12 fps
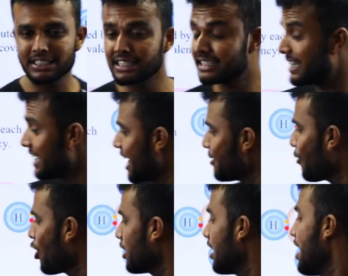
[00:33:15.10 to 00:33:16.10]
is a single
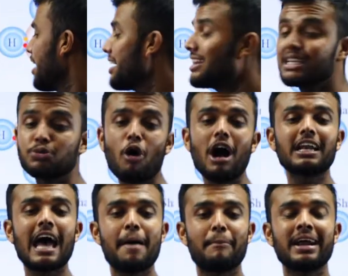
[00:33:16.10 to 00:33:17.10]
bond. In this, what
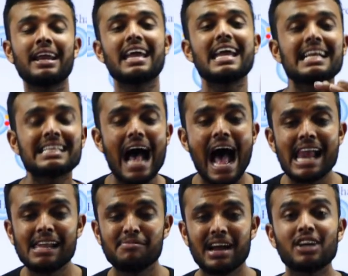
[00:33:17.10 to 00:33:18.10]
happened? Each
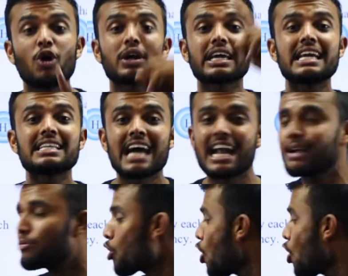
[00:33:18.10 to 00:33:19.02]
element or each atom